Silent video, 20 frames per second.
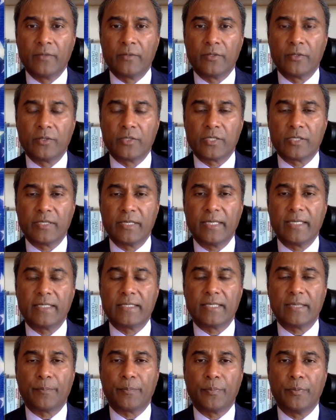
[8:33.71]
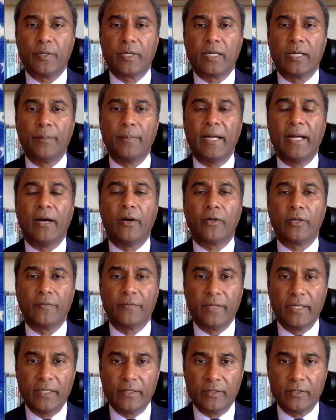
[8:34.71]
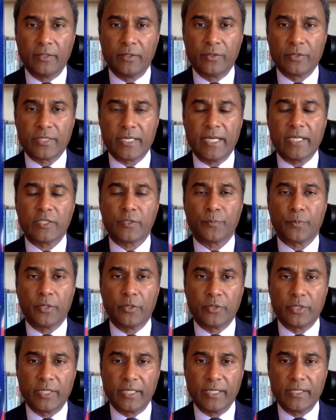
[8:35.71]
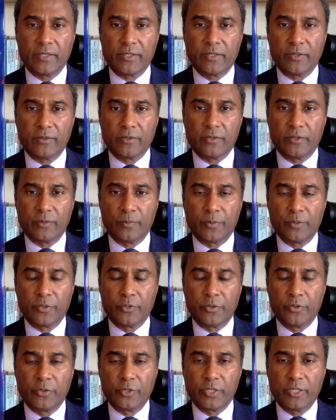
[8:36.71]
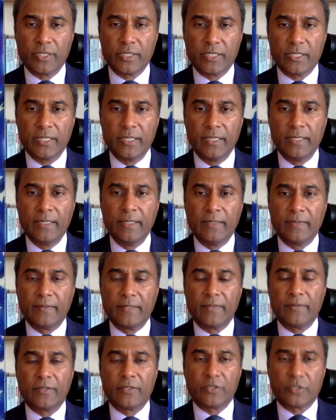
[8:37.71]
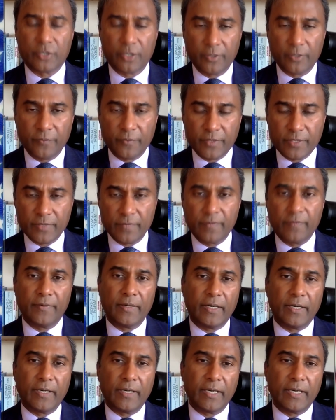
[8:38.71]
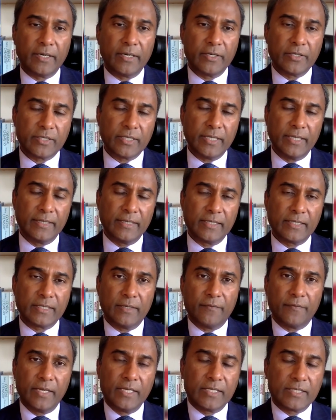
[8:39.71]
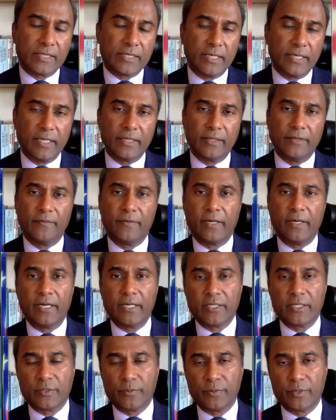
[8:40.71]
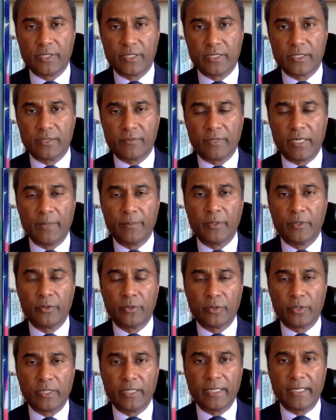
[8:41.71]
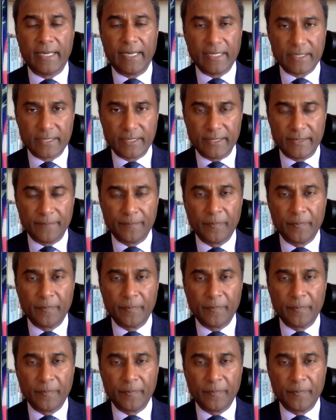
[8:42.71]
Those things that come out of it, those S proteins, those little protrusions, then the surface of the virus, and the stuff inside the virus, which is a ribonucleic acid,